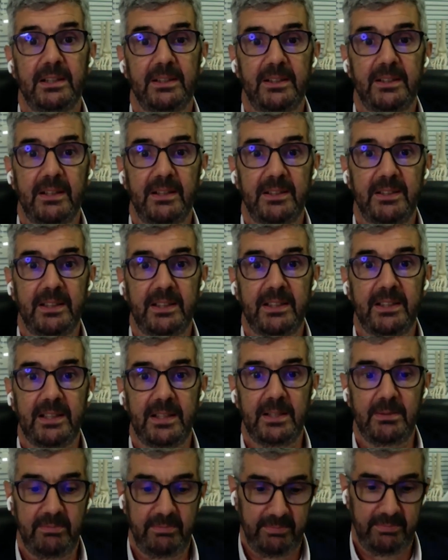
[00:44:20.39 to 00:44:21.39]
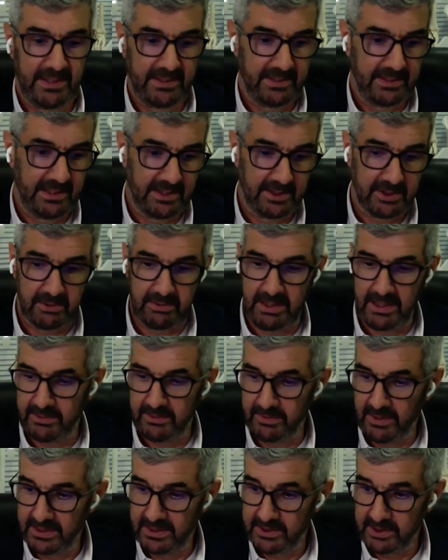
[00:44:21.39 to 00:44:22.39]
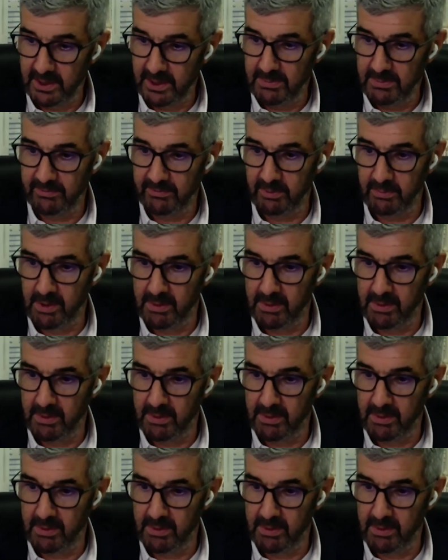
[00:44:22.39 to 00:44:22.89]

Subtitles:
I think that's great advice coming